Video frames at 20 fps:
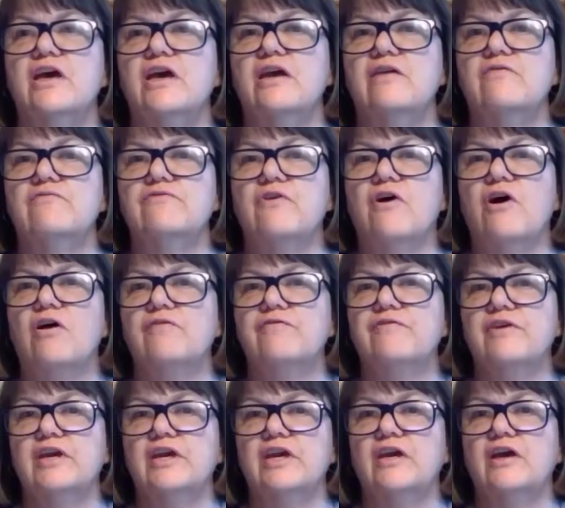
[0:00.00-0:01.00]

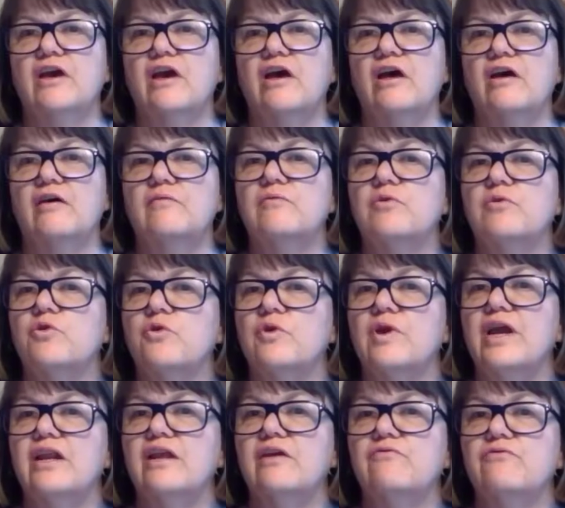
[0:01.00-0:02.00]
involving uh,
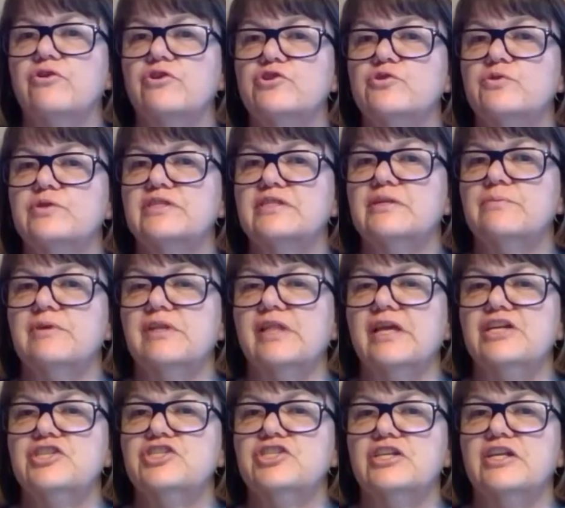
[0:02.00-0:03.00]
creating virtual
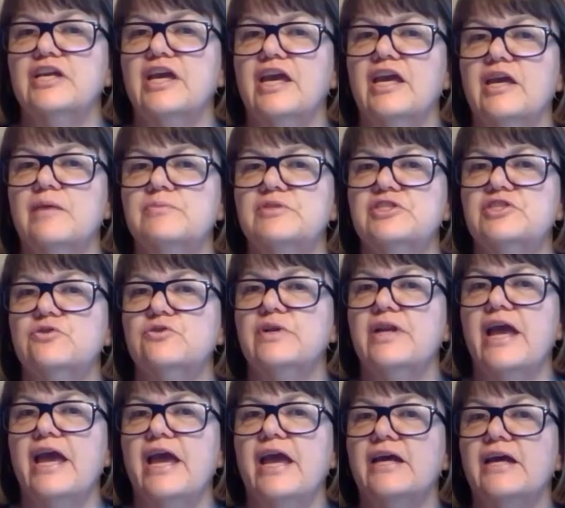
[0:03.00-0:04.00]
simulation games to
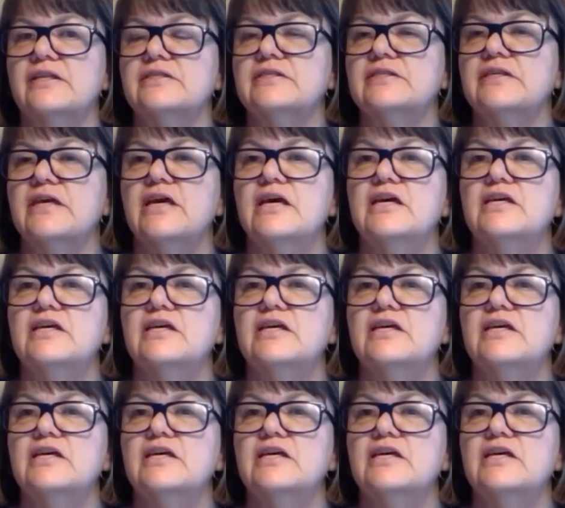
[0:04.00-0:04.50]
enhance